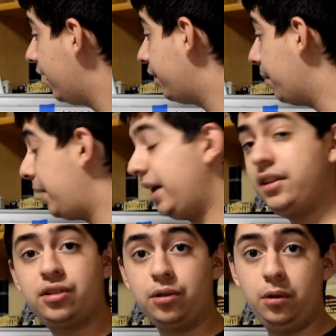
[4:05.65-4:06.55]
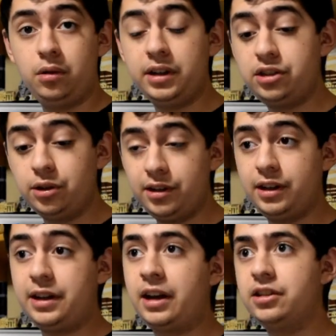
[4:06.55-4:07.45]
The mantle is
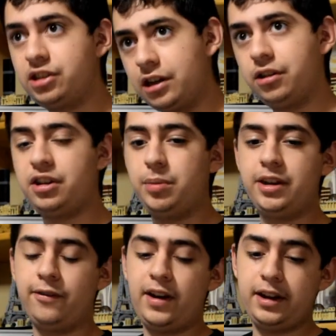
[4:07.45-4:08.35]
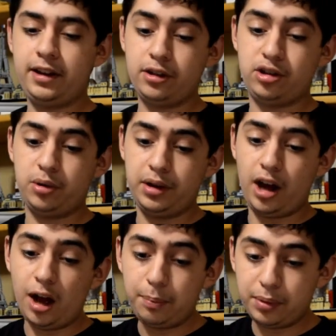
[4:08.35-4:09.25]
usually considered to be divided into an
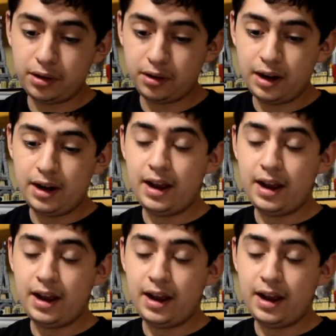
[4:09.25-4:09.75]
upper